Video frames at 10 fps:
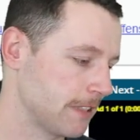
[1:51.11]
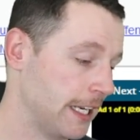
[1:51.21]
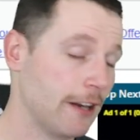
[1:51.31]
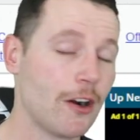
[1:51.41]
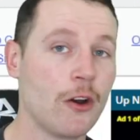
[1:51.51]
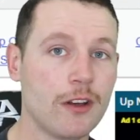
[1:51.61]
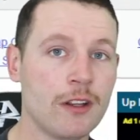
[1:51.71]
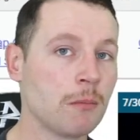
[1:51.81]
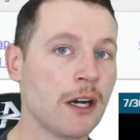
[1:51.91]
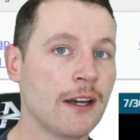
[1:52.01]
hero
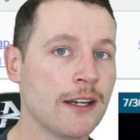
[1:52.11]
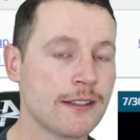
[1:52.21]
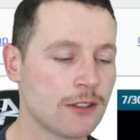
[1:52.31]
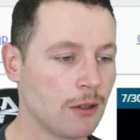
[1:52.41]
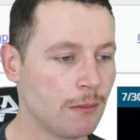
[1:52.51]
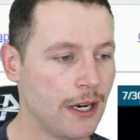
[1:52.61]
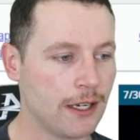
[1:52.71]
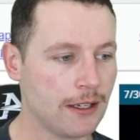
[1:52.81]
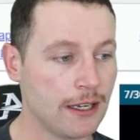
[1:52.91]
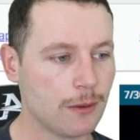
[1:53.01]
in my eyes, Tom
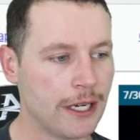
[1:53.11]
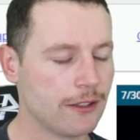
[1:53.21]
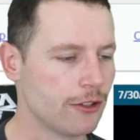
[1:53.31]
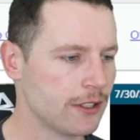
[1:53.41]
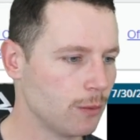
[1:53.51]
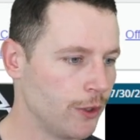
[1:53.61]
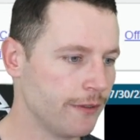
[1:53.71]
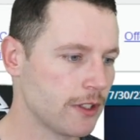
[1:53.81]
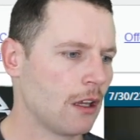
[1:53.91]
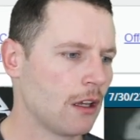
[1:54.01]
Brady. Either way, Tristan WIRFS.